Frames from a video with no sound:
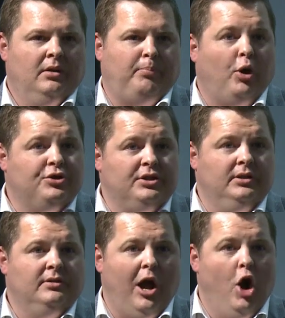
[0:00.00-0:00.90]

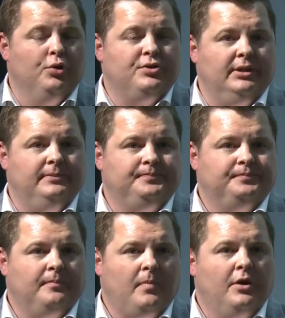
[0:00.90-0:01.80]
person that owes it?
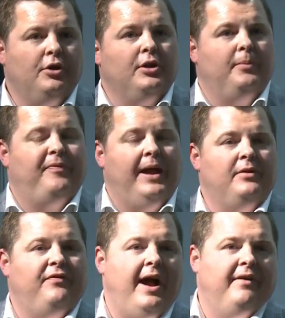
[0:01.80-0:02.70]
No, they pay
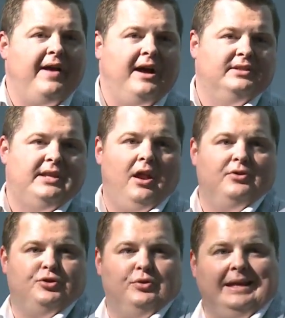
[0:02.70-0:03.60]
the
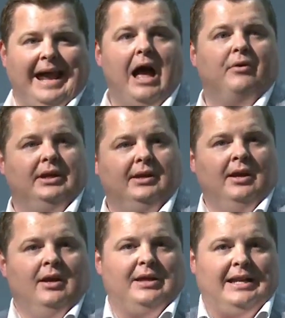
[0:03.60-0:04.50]
$5,000 to the county
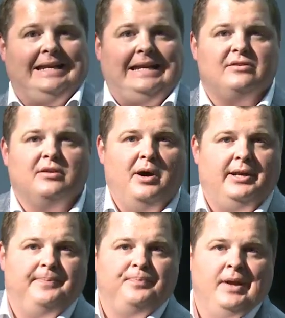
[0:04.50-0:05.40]
that needs the money.